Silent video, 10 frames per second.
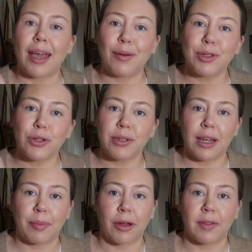i was so
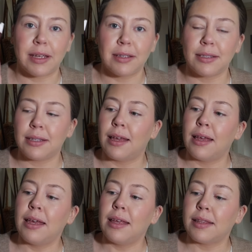excited about this
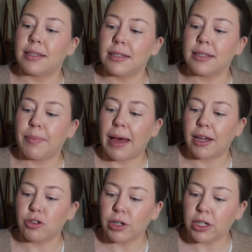this is the
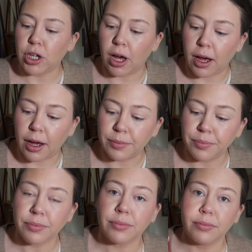patrick ta
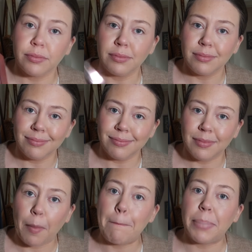
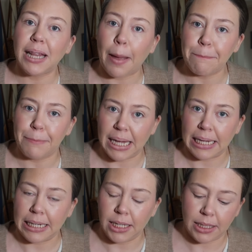
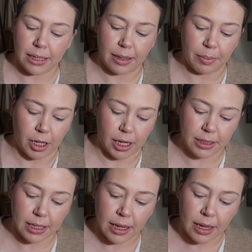plumping lip
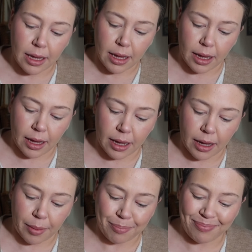gloss
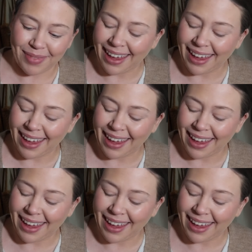um